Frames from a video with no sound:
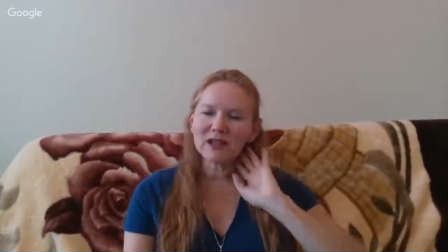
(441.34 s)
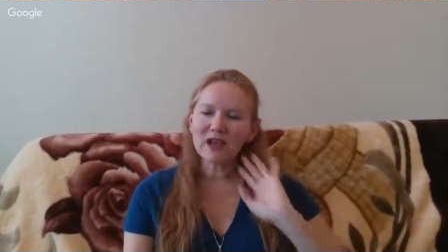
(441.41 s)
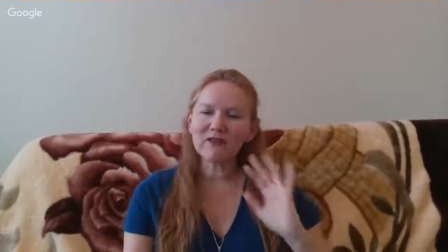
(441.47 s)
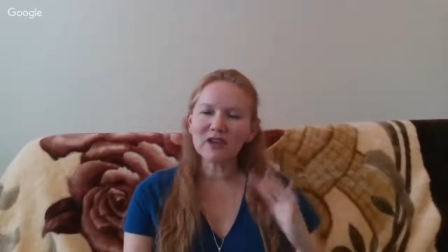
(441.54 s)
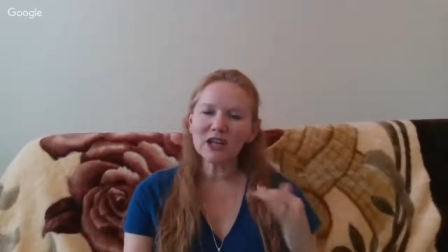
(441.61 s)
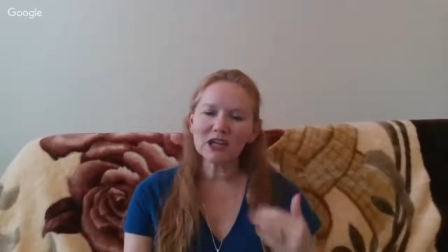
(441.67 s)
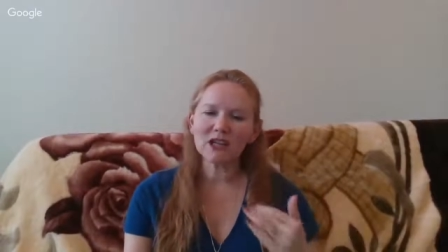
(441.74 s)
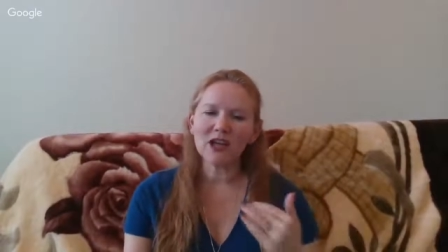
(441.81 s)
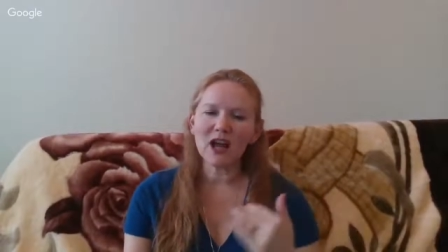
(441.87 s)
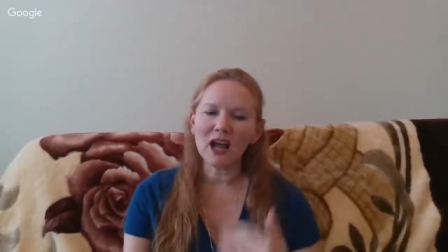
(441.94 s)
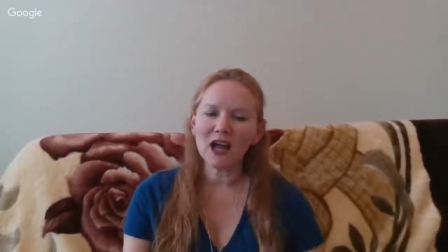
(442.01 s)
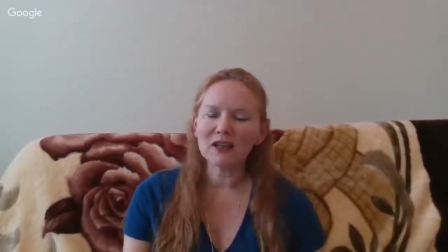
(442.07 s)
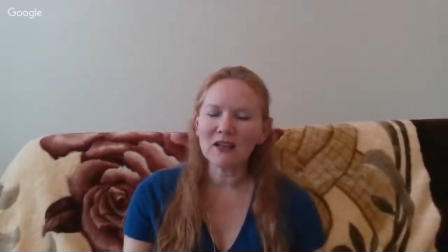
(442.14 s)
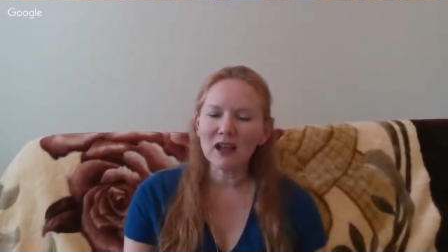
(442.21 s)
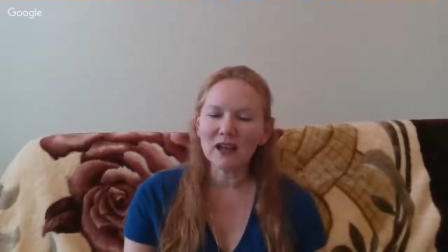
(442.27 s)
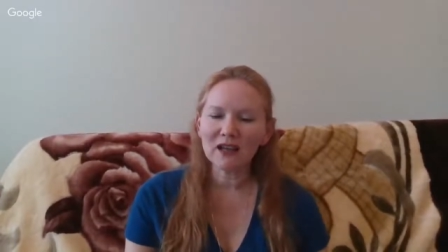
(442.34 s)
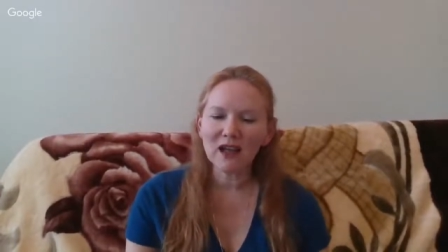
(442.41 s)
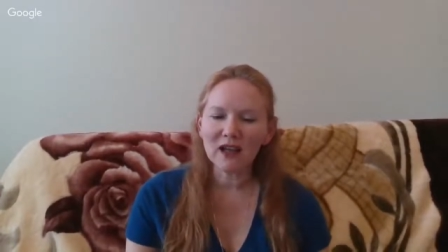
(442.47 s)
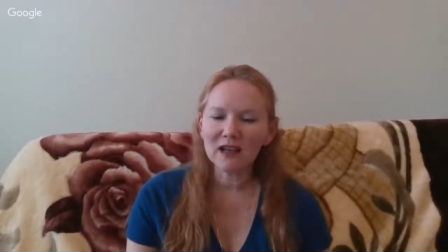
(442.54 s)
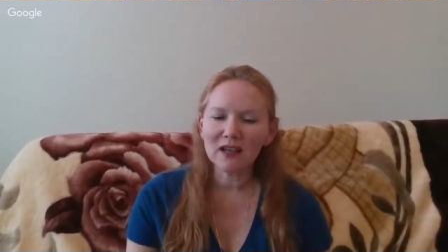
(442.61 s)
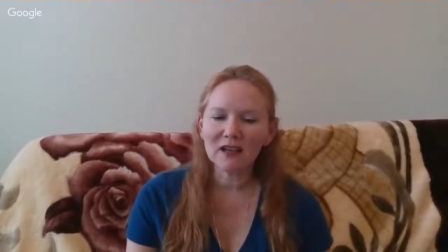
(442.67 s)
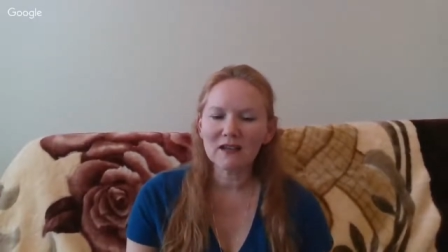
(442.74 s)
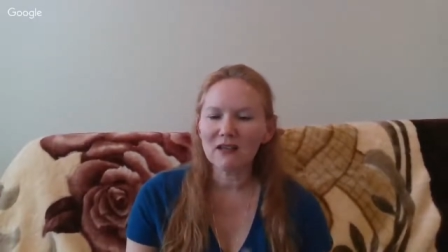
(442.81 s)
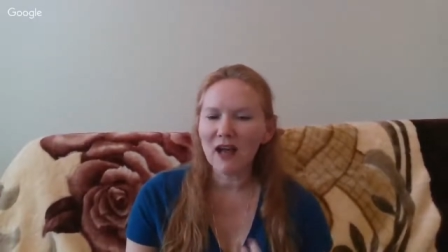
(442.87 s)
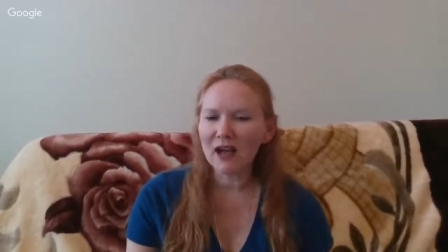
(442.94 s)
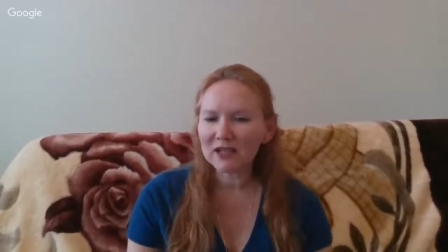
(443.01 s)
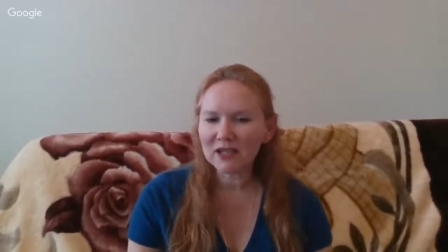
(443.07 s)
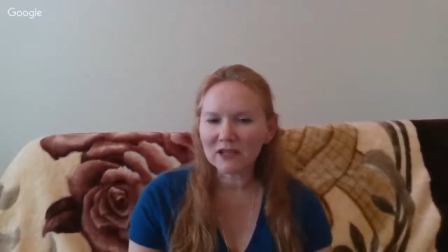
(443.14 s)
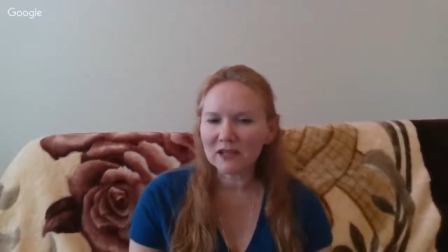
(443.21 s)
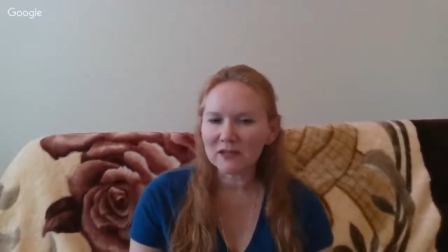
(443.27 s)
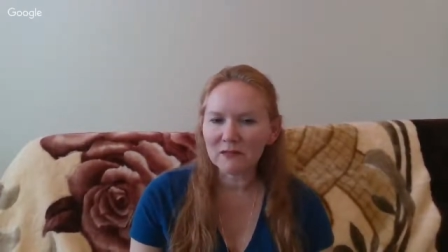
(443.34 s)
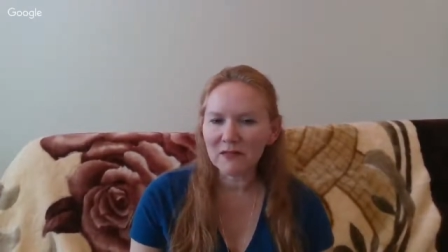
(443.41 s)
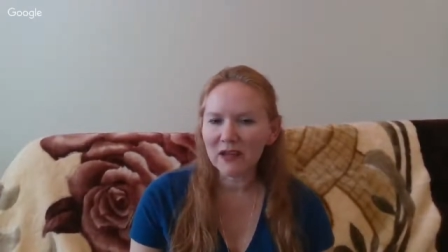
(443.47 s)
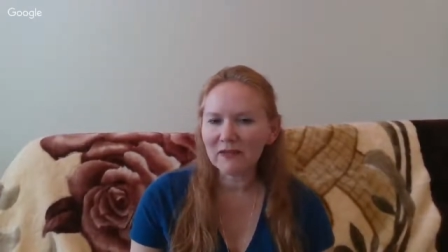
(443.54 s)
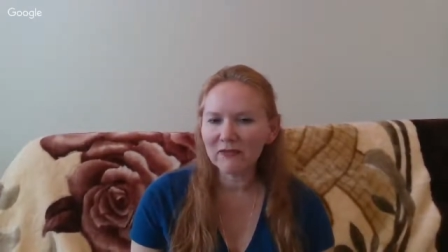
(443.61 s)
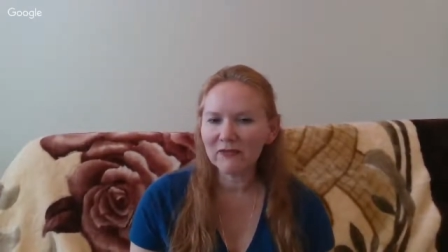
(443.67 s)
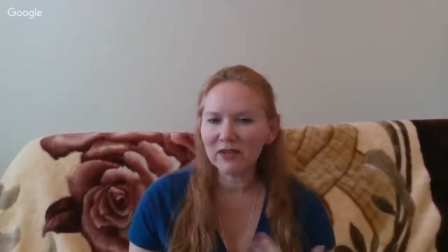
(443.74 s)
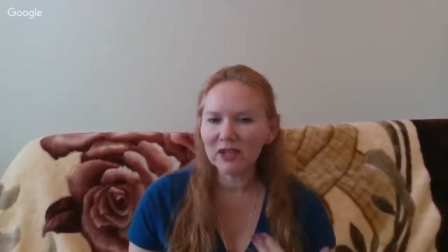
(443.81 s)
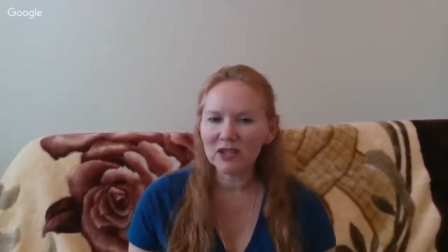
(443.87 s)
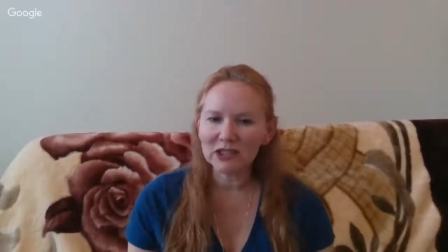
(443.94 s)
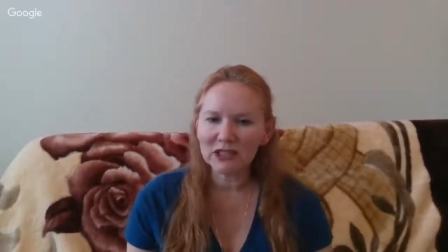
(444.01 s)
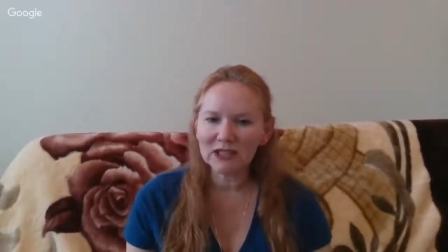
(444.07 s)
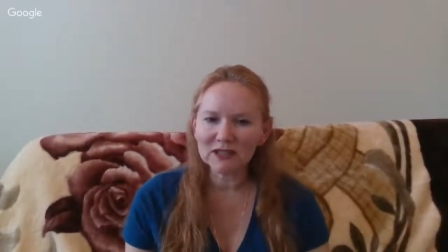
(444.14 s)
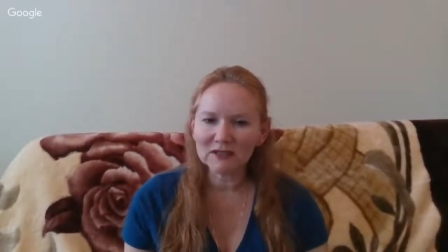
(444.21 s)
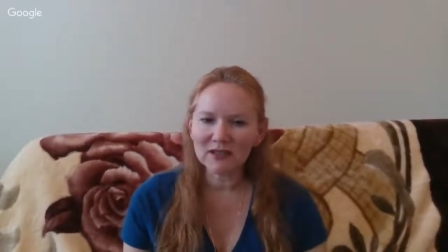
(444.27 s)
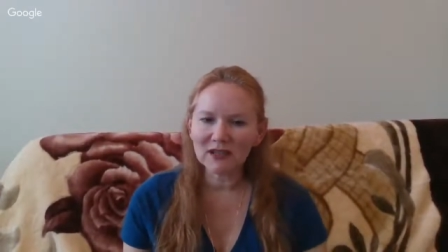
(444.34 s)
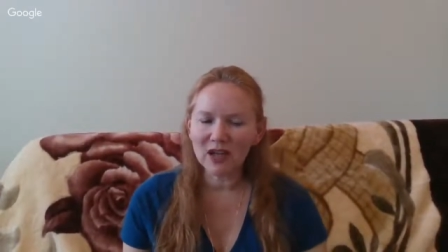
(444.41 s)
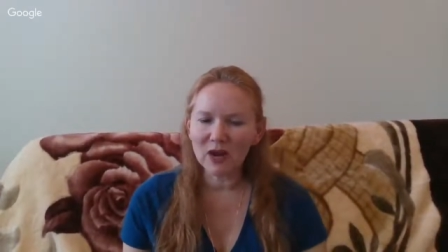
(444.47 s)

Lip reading: every client, like, I can't lie to them, they feel it.